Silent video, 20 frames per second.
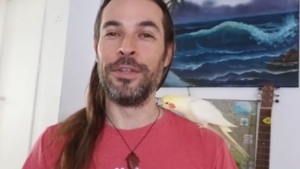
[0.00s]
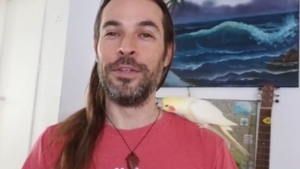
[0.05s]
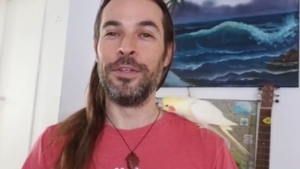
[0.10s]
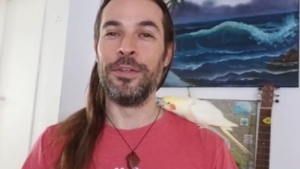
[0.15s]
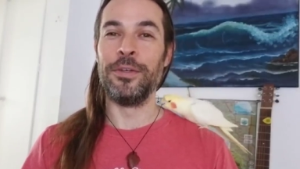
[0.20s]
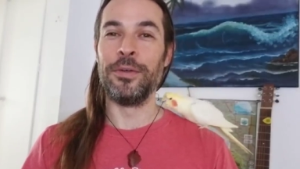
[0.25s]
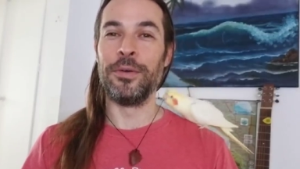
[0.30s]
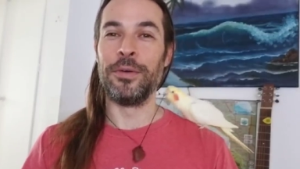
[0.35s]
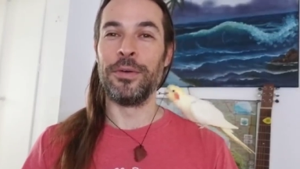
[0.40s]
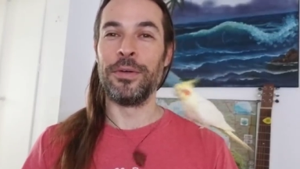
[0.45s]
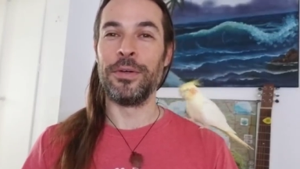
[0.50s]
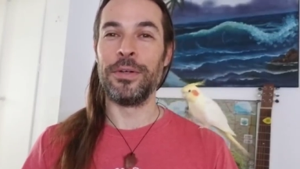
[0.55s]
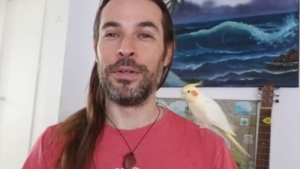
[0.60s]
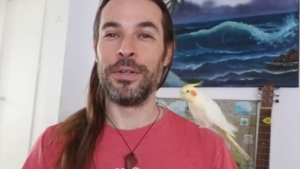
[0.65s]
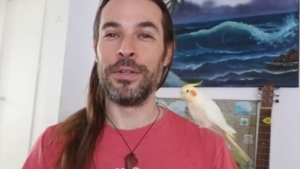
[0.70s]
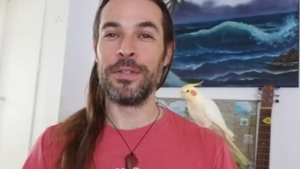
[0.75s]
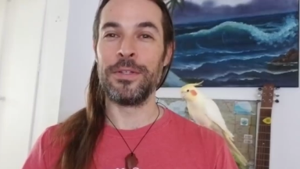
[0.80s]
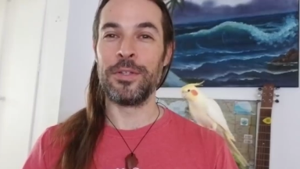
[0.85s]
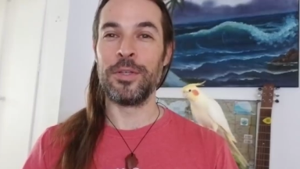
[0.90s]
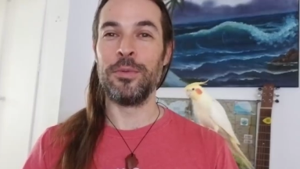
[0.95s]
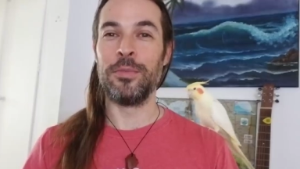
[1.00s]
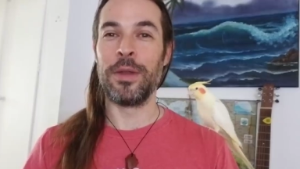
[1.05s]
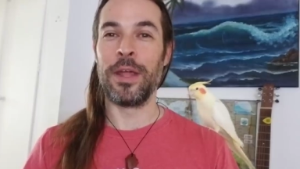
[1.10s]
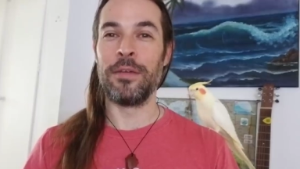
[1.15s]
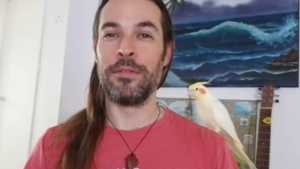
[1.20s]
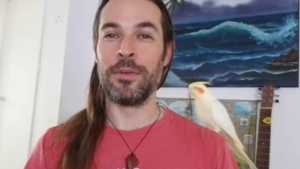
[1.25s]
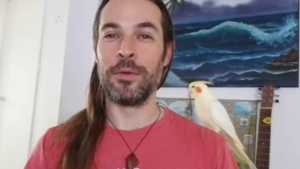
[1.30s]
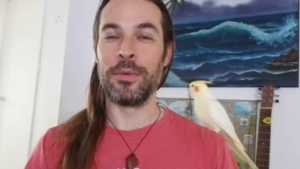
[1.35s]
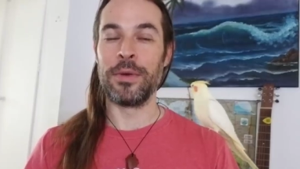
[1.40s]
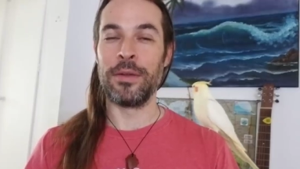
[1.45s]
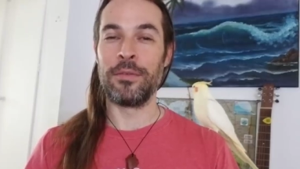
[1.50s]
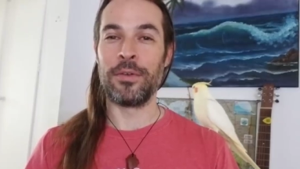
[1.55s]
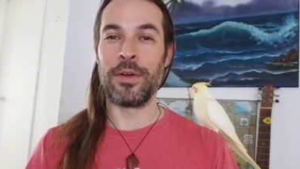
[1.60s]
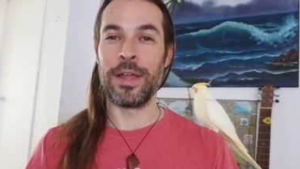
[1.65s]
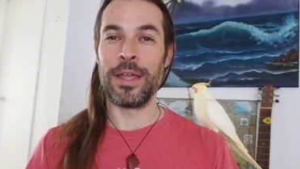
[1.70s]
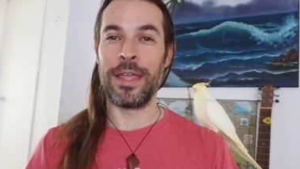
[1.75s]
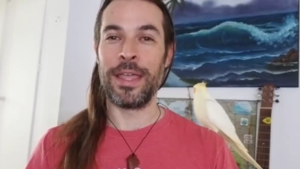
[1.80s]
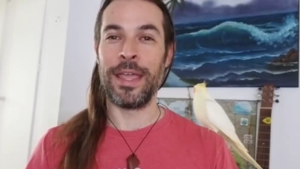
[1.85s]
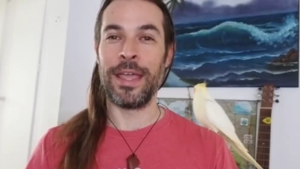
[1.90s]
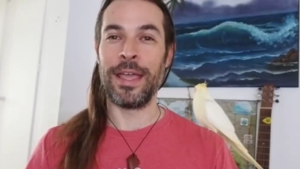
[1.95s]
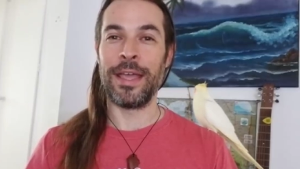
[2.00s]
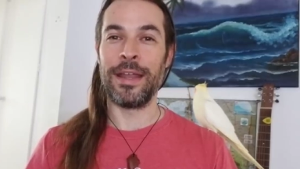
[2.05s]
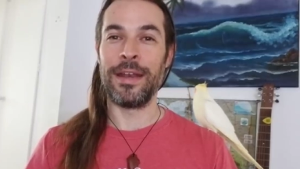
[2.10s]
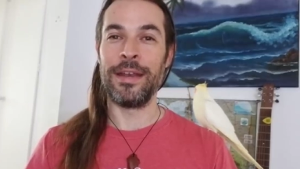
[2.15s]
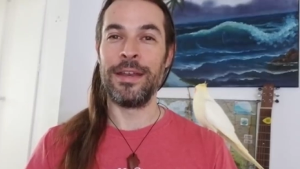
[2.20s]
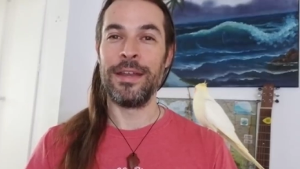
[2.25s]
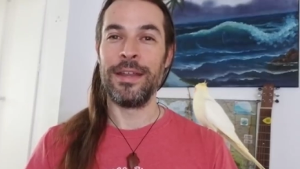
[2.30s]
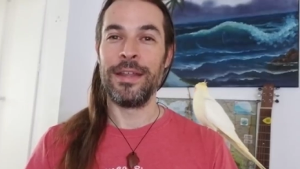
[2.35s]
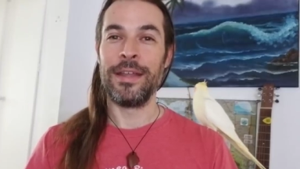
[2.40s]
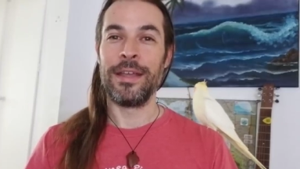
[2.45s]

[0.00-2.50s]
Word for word: do scuba diving whenever I can.